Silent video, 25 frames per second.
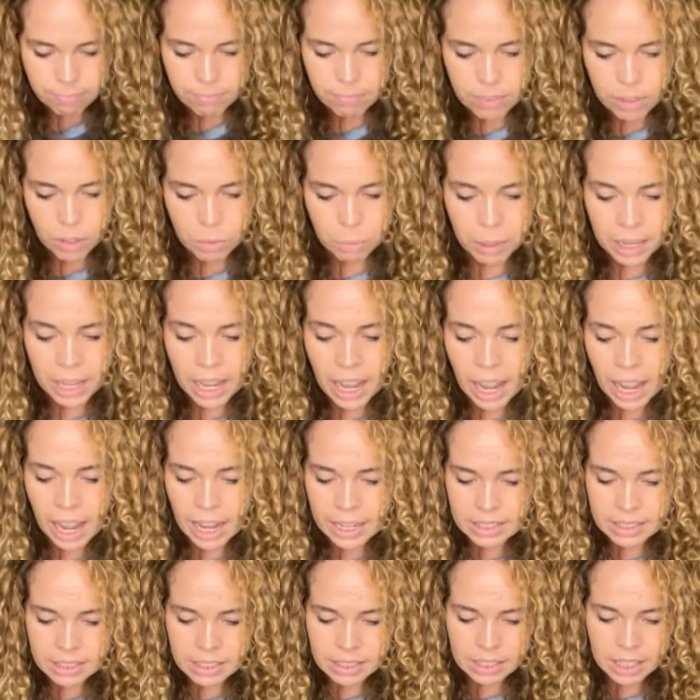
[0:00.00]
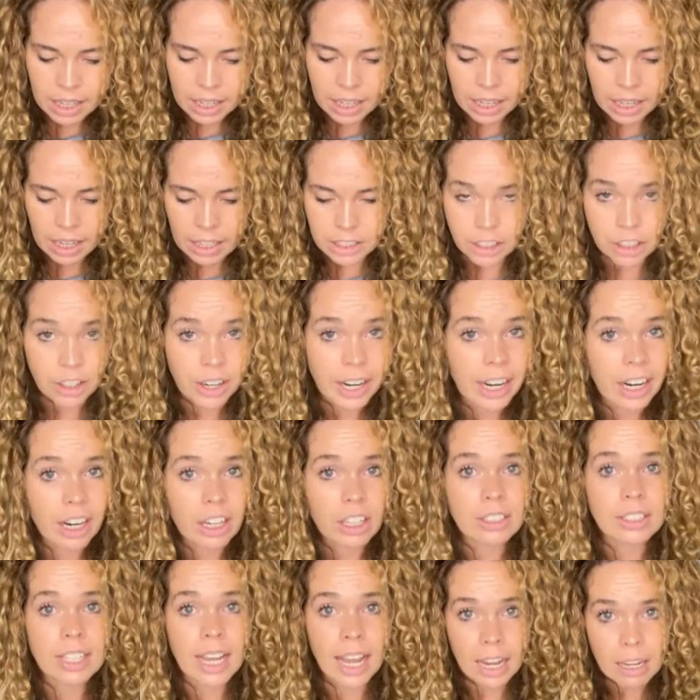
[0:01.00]
we got your hair
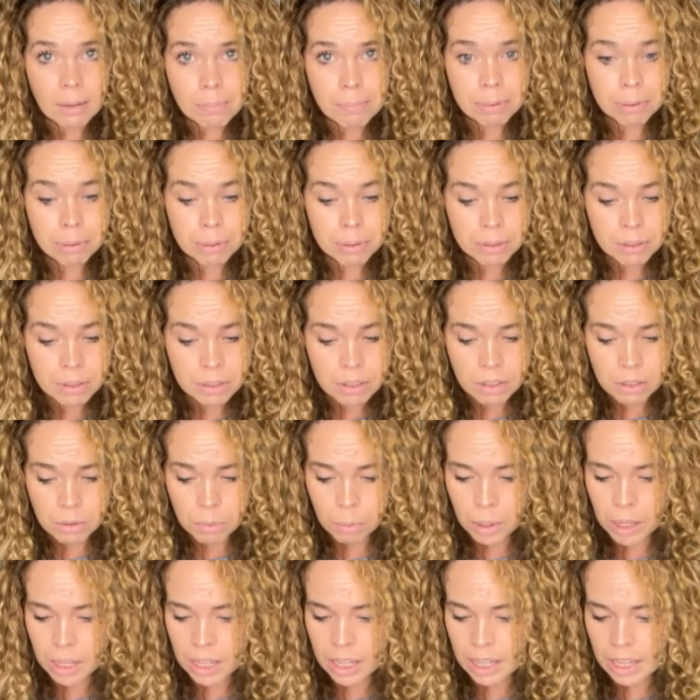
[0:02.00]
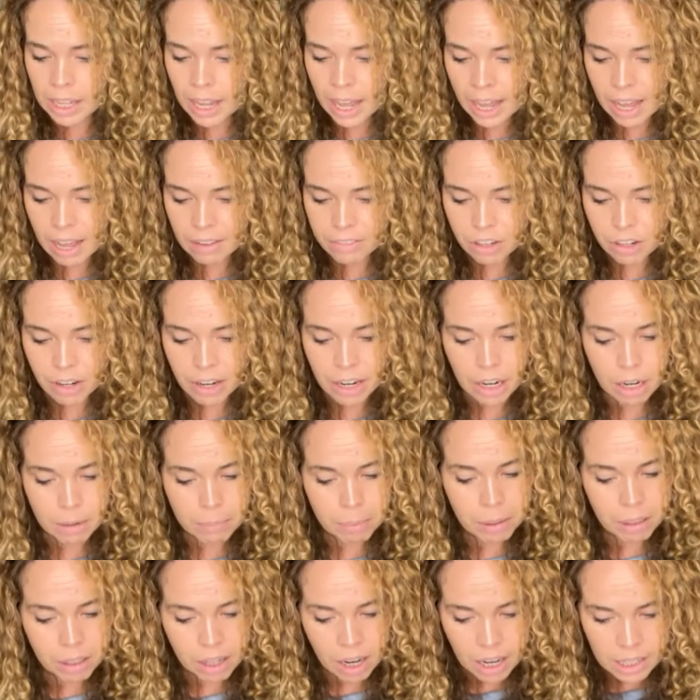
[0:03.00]
type. We have your hair
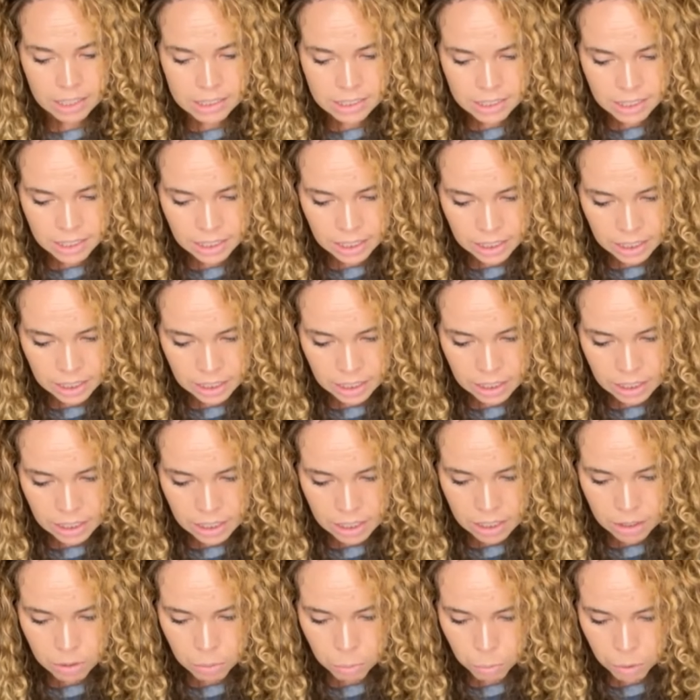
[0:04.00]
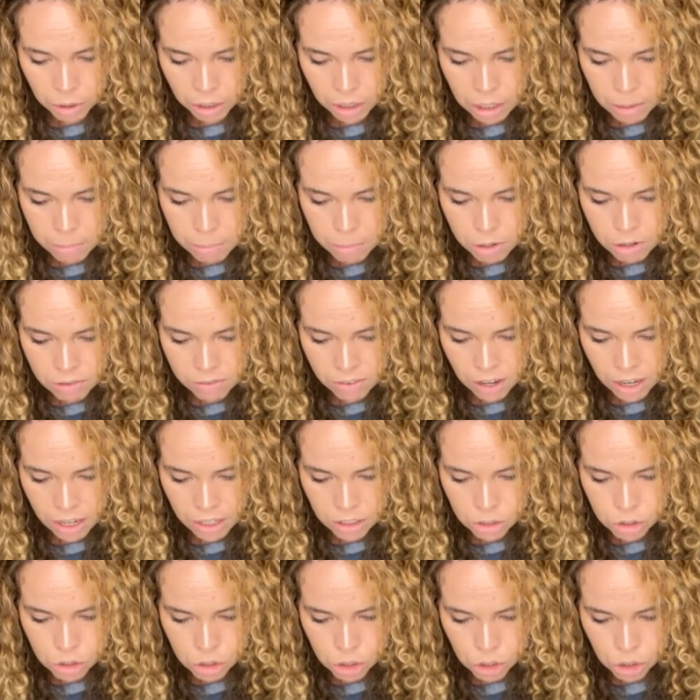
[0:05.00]
porosity. We're going to move
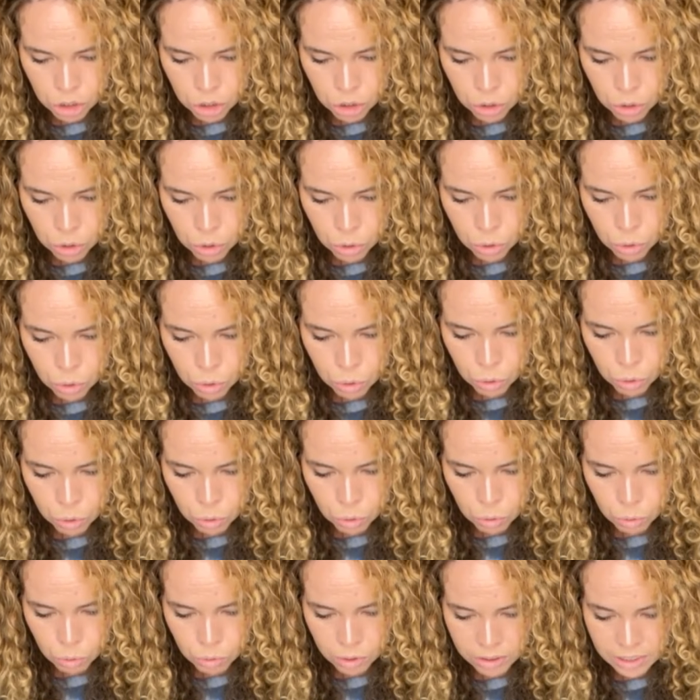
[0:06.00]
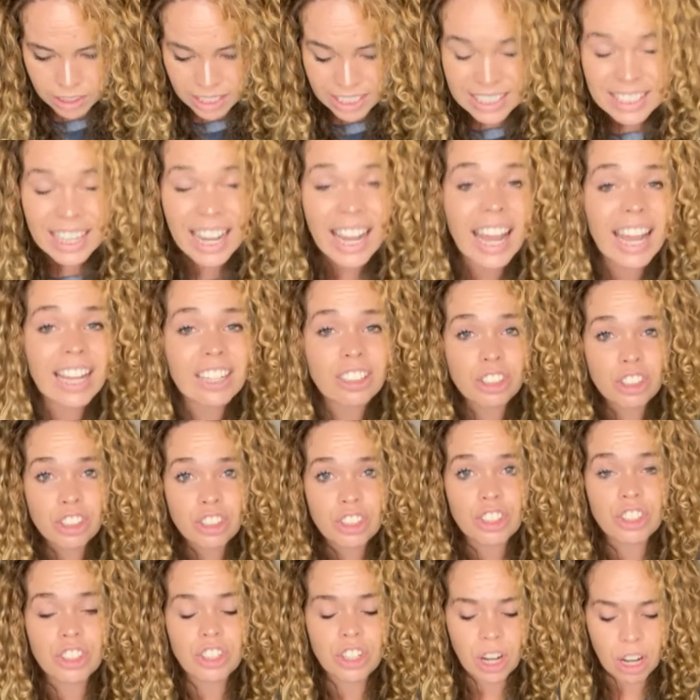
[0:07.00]
on to the
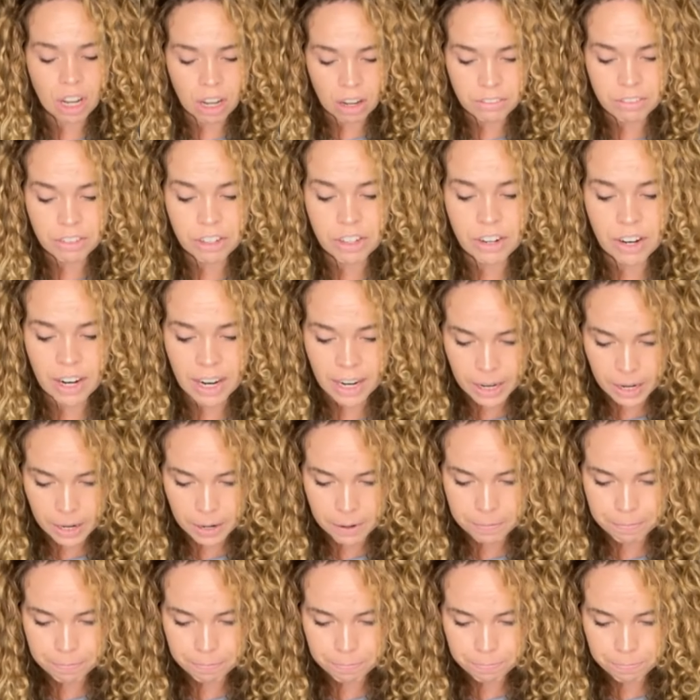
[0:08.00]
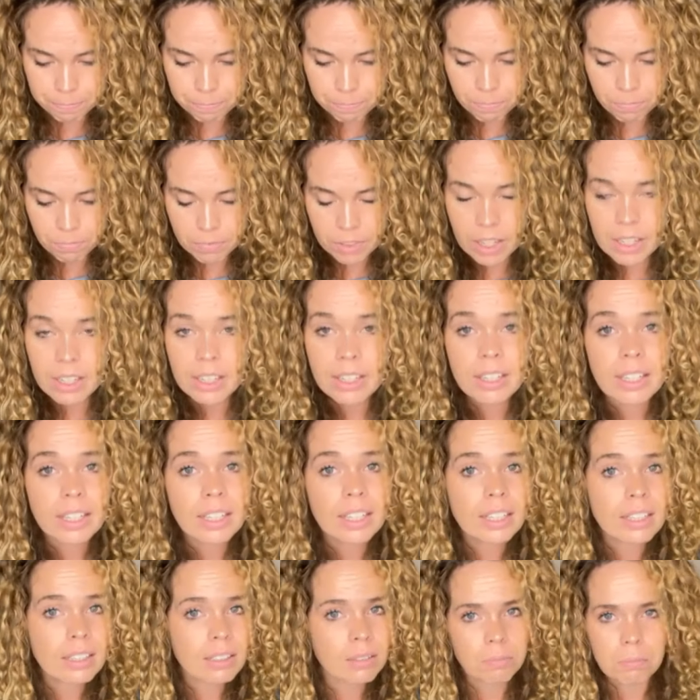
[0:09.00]
texture of your hair.
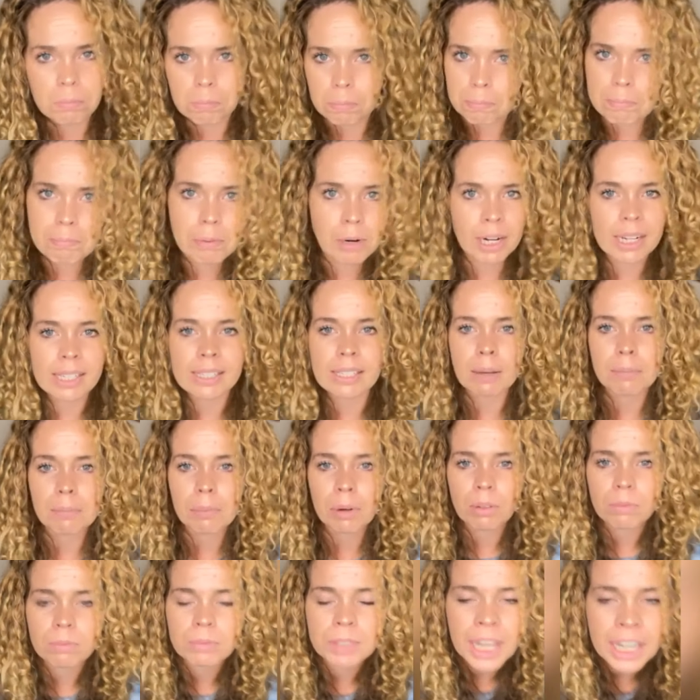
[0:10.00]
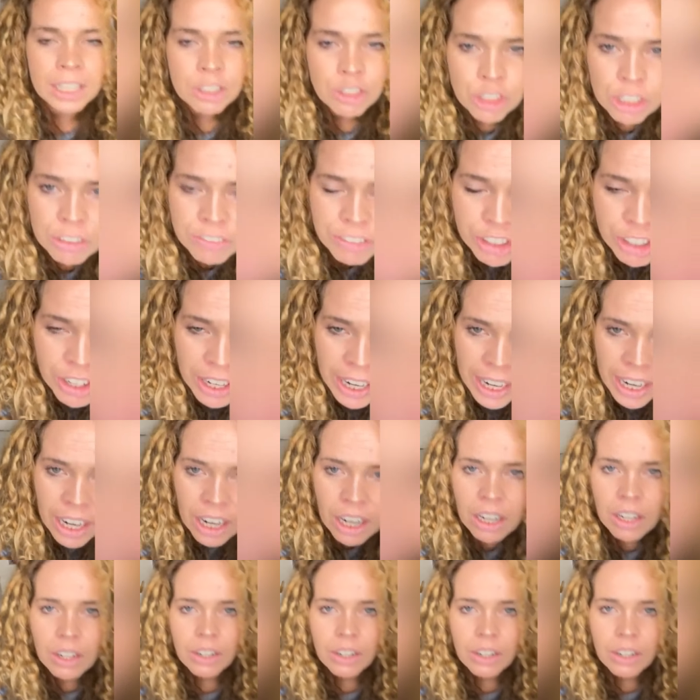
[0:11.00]
Pretty simple. Texture of your hair